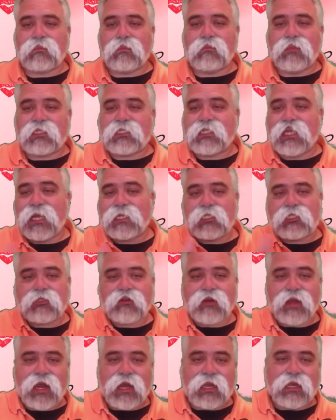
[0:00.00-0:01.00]
she has to
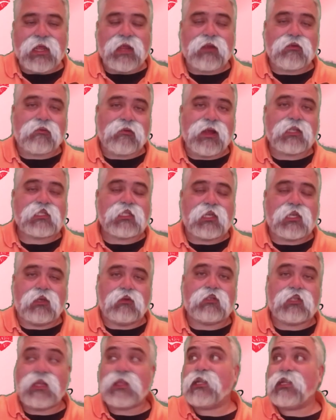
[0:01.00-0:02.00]
train and then
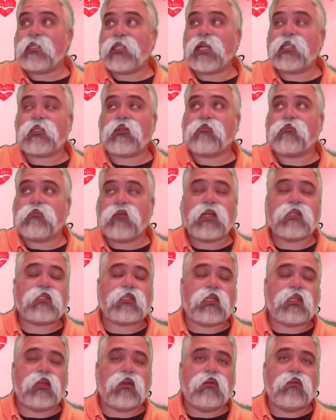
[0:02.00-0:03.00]
rescue. Then she has to
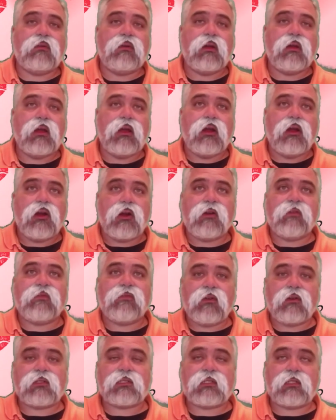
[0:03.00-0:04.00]
rescue her
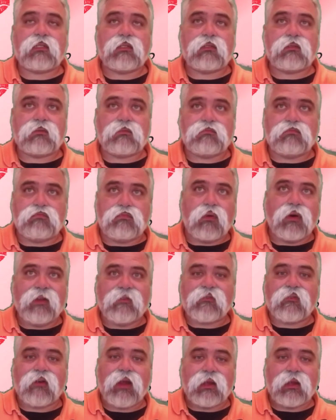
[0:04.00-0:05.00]
first
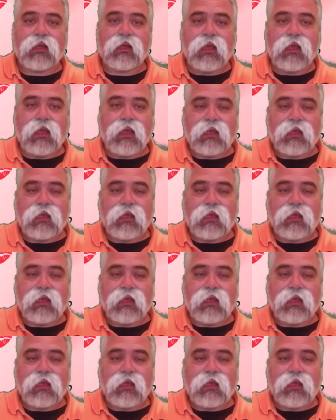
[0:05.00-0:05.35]
boyfriend.